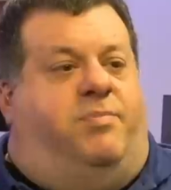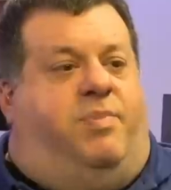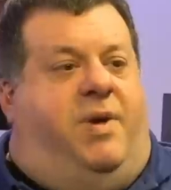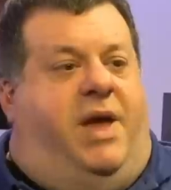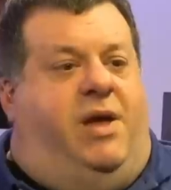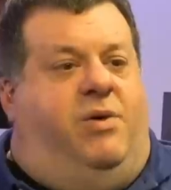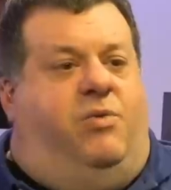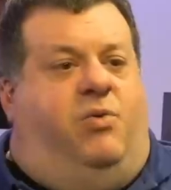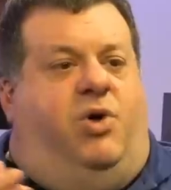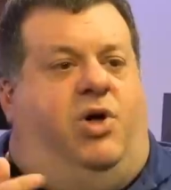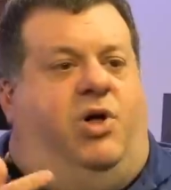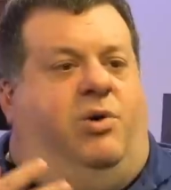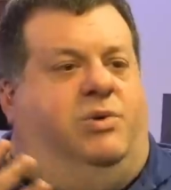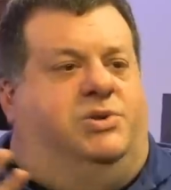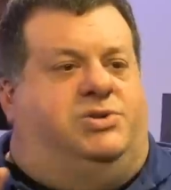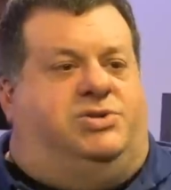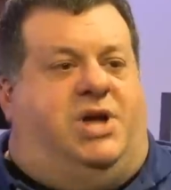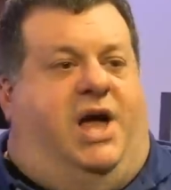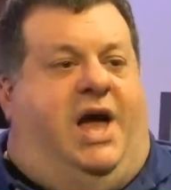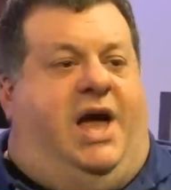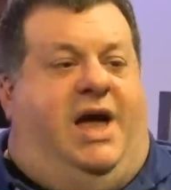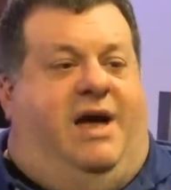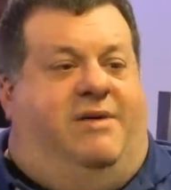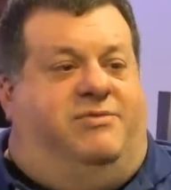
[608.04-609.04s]
a paywall,
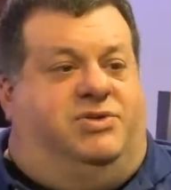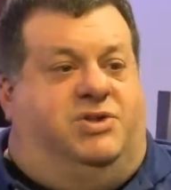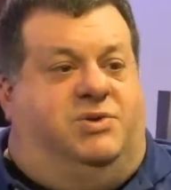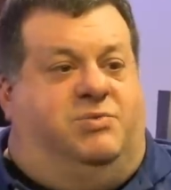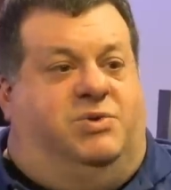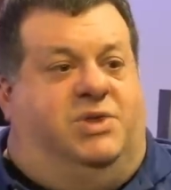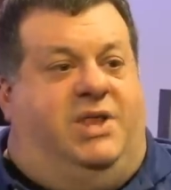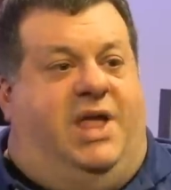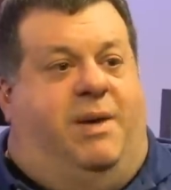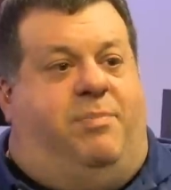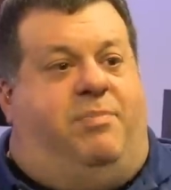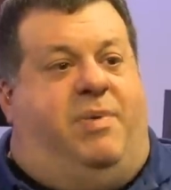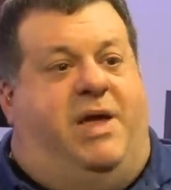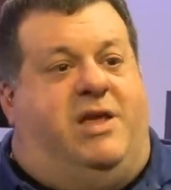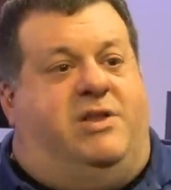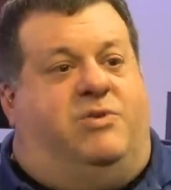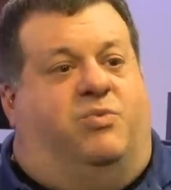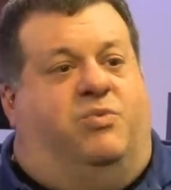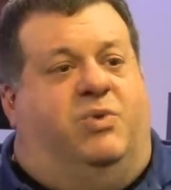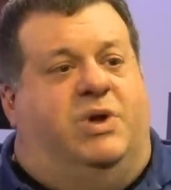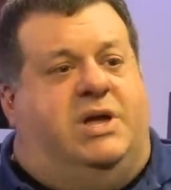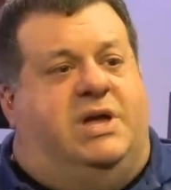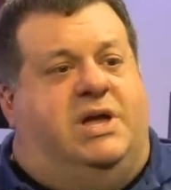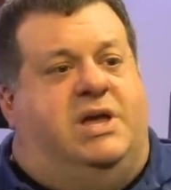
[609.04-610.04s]
which I obviously will not pay to
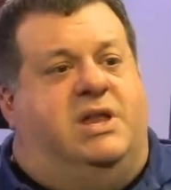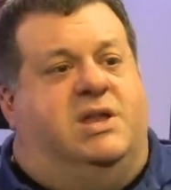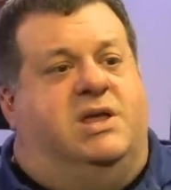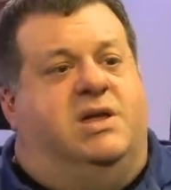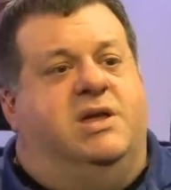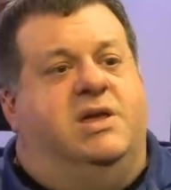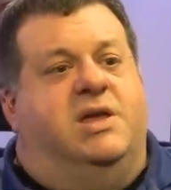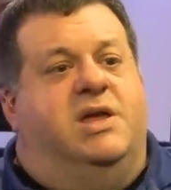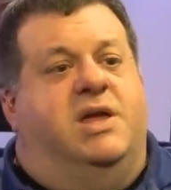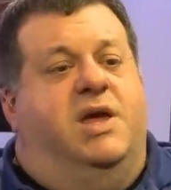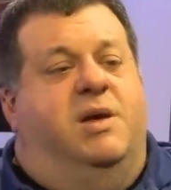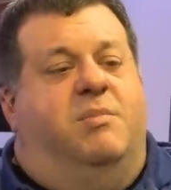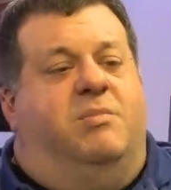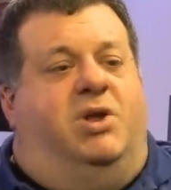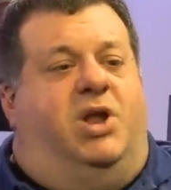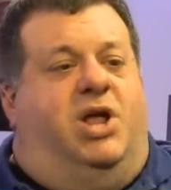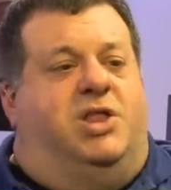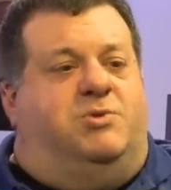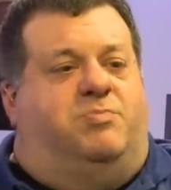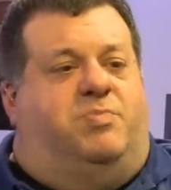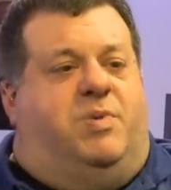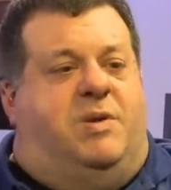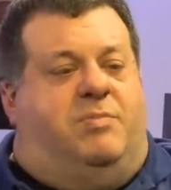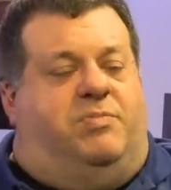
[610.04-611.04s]
read, but
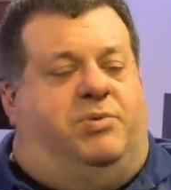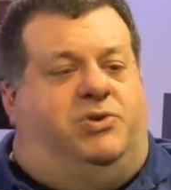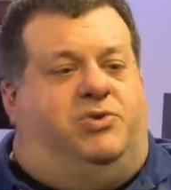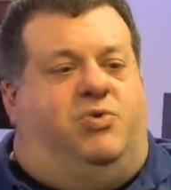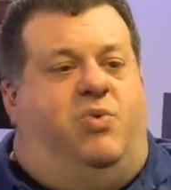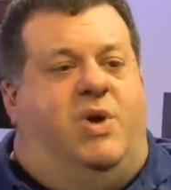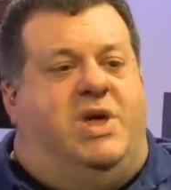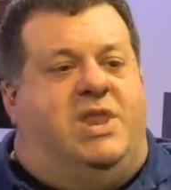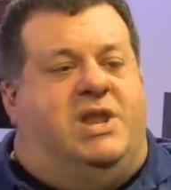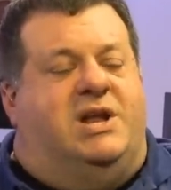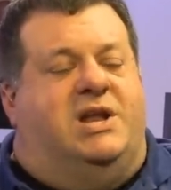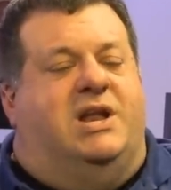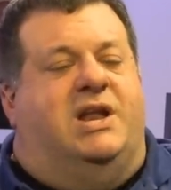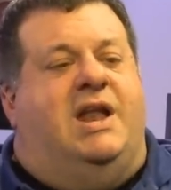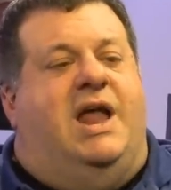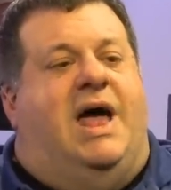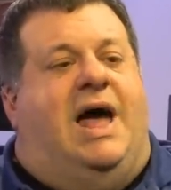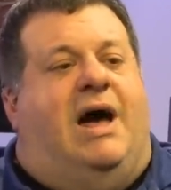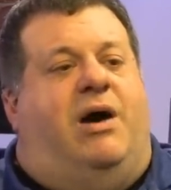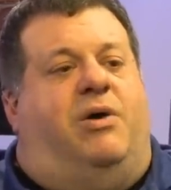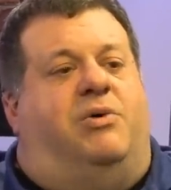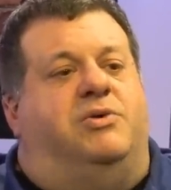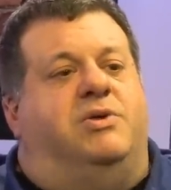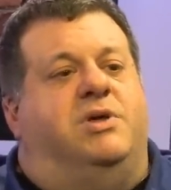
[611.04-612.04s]
other people tweeted it
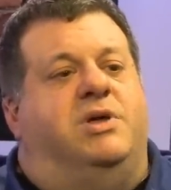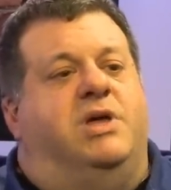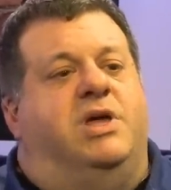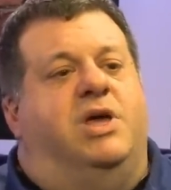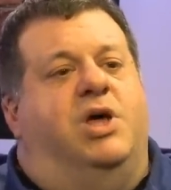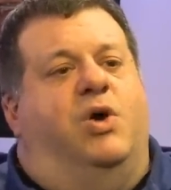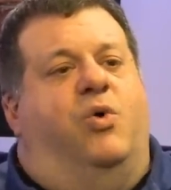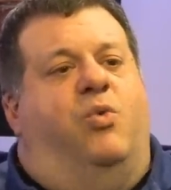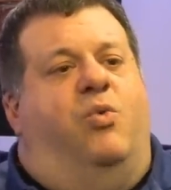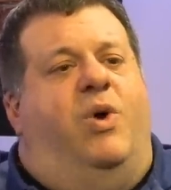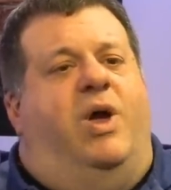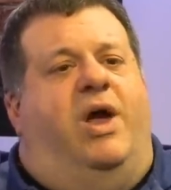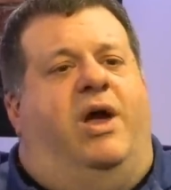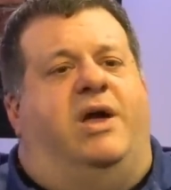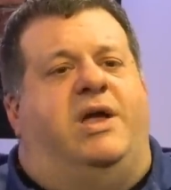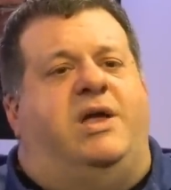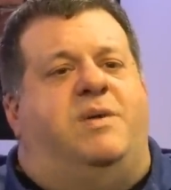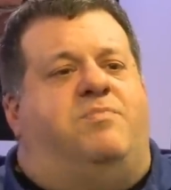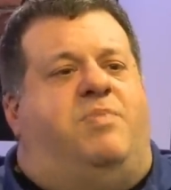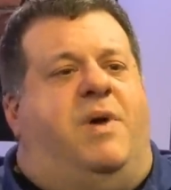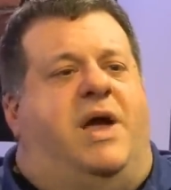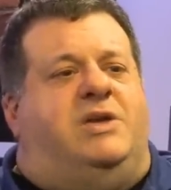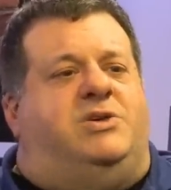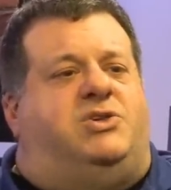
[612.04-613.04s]
out, where he
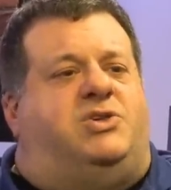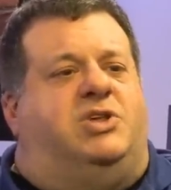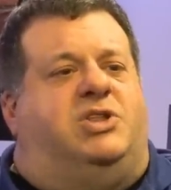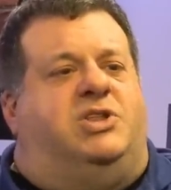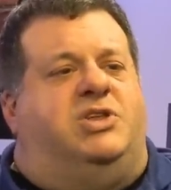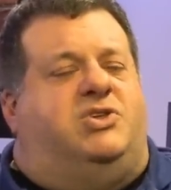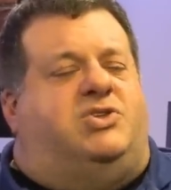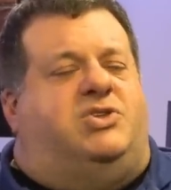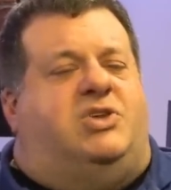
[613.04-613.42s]
basically